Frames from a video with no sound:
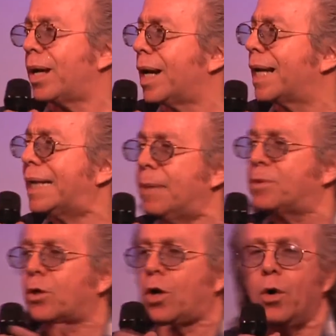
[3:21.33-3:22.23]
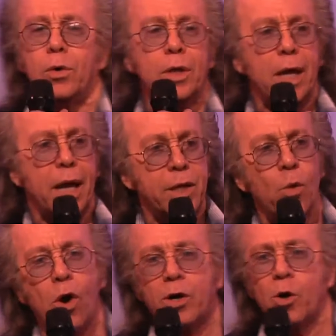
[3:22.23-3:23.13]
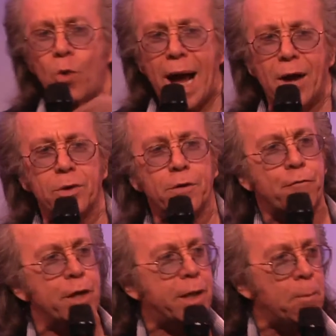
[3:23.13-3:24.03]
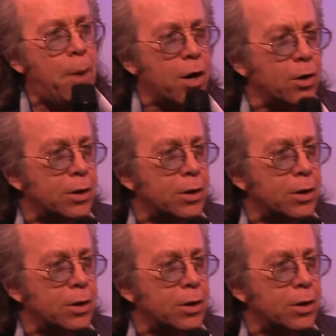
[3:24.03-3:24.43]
Why don't I keep the coat? And you walk around the freaking puddle.